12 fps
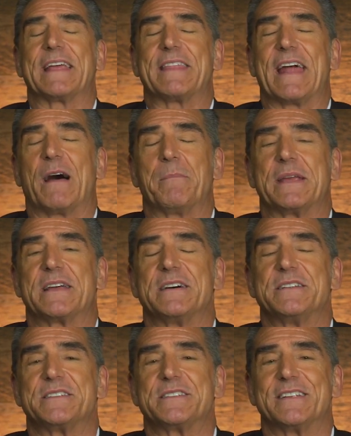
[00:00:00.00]
get that out
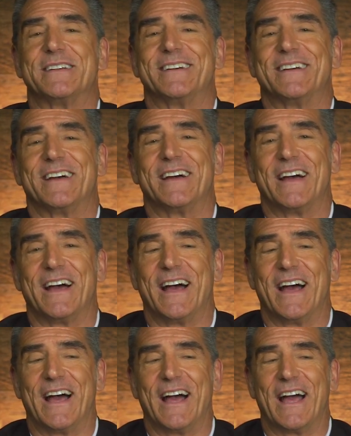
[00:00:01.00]
because
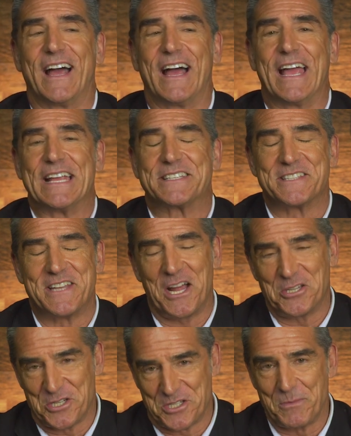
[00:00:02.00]
it's
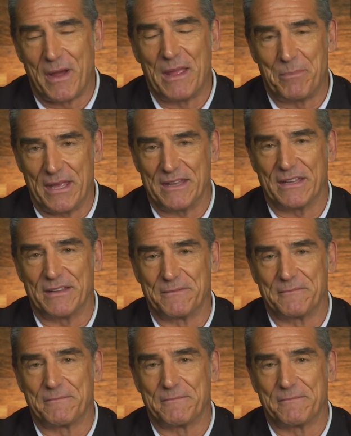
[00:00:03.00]
not just my opinion.